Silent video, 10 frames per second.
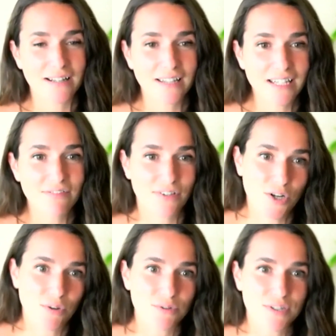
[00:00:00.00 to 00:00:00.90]
leaf, you
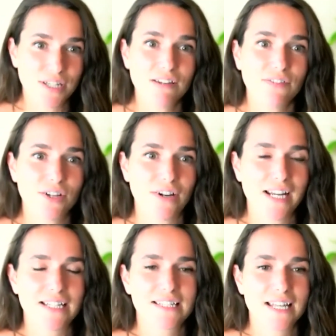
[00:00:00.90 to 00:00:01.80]
know, those leafy
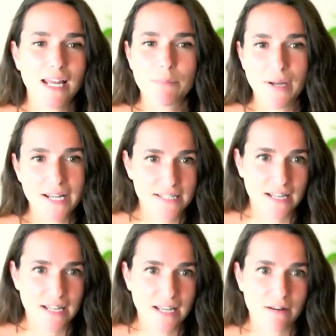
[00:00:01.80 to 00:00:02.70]
greens in my
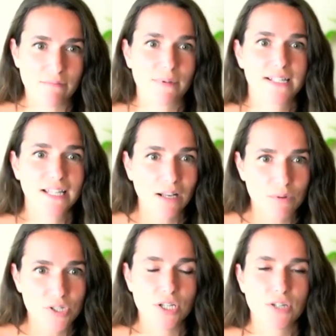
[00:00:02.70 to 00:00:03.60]
in my
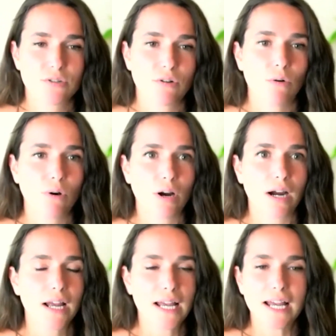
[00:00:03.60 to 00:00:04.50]
sandwiches
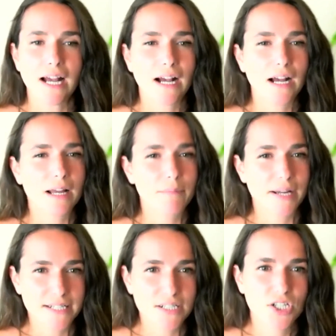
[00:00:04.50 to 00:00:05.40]
or uh, in
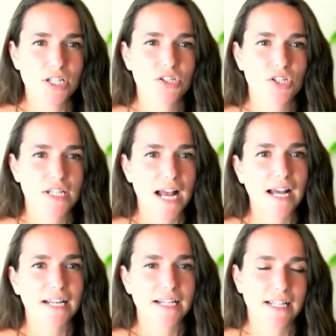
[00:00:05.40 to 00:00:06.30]
my dishes. Just
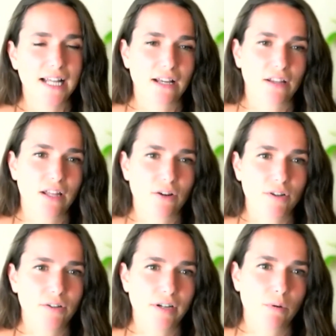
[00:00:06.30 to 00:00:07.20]
adding that that
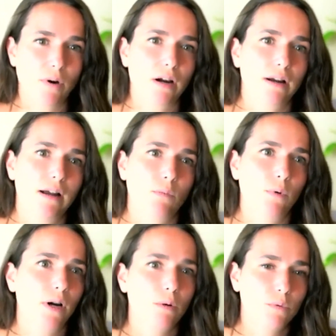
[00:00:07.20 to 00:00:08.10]
greenery where
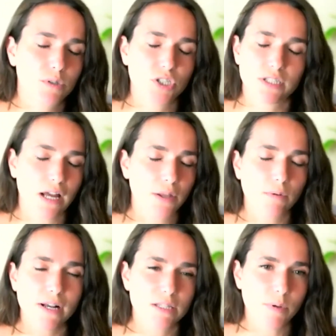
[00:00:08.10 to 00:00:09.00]
where it would just
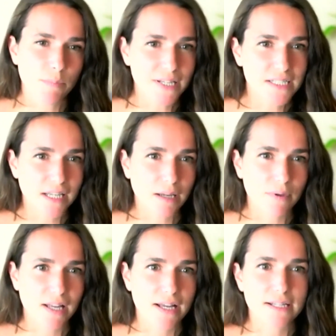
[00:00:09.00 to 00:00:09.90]
otherwise be missing
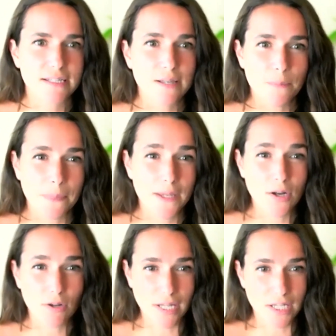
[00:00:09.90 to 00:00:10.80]
because you
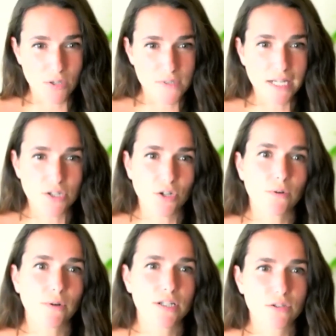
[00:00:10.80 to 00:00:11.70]
know, like you said, you're
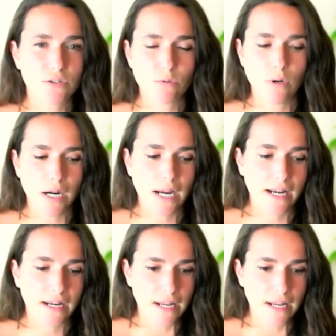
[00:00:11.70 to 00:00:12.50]
going to the store and